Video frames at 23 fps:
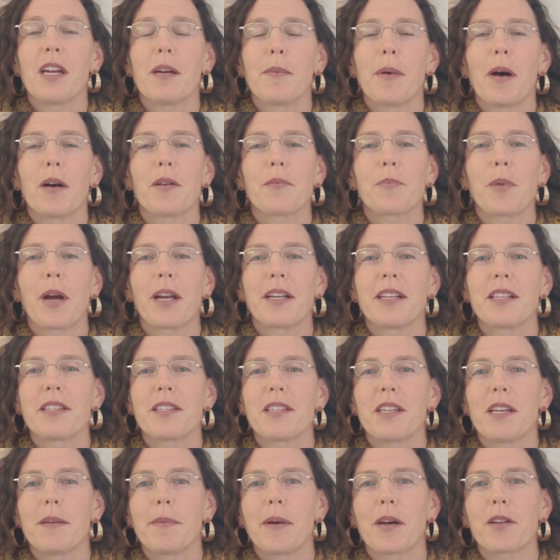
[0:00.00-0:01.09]
about
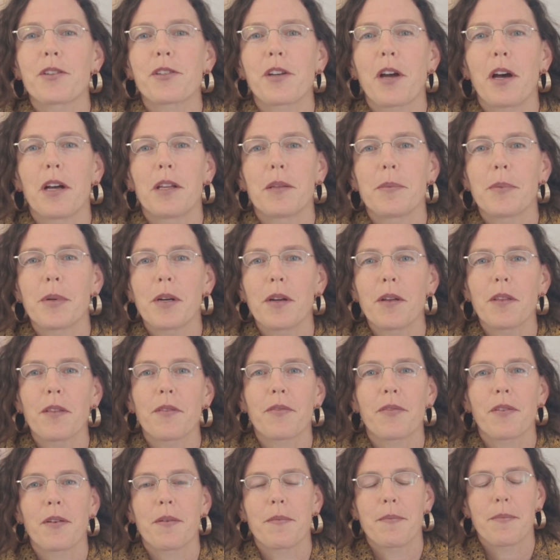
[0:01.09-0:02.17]
pregnancy, about childbirth
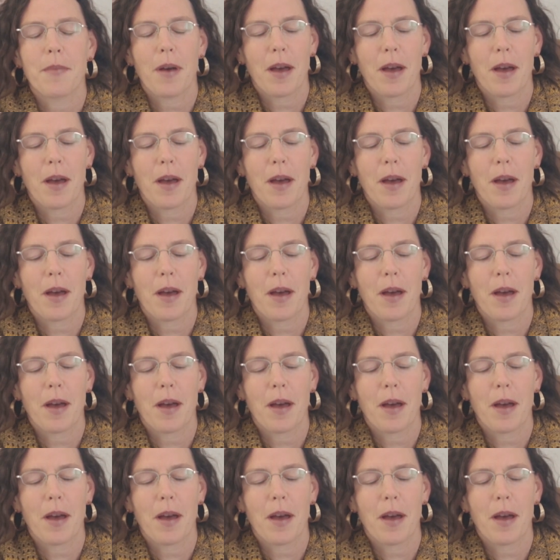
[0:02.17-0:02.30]
from